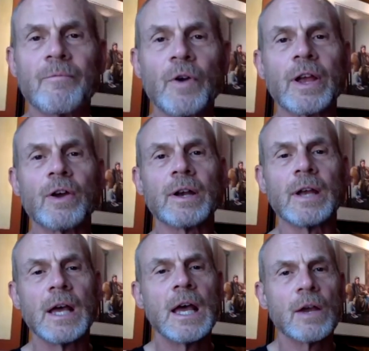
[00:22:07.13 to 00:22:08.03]
Very good.
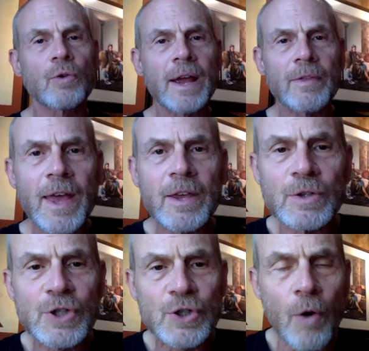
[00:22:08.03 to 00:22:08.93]
Gregg, thank you
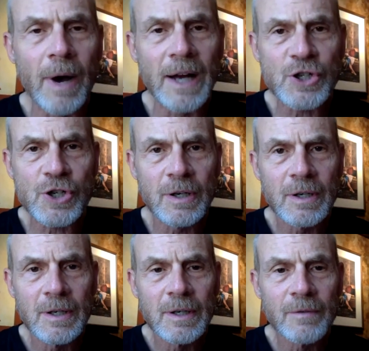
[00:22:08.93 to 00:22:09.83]
so much
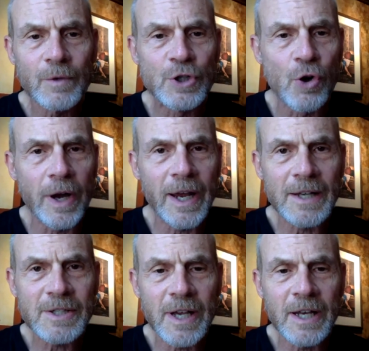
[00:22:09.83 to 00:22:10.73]
for joining
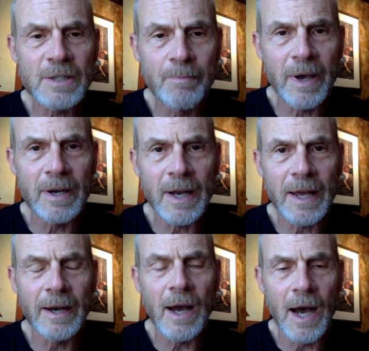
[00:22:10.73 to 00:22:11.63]
us. It has been
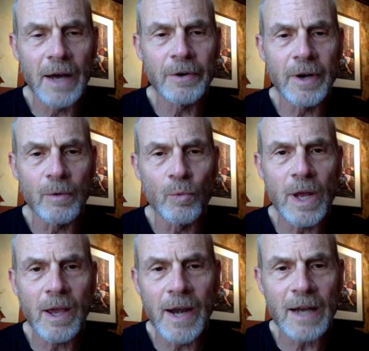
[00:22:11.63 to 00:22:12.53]
an honor to
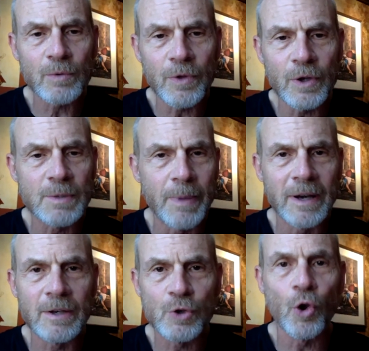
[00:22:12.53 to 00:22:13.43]
reconnect with you. It's
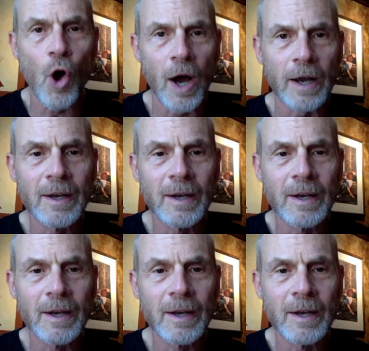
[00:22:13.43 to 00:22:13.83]
been too long.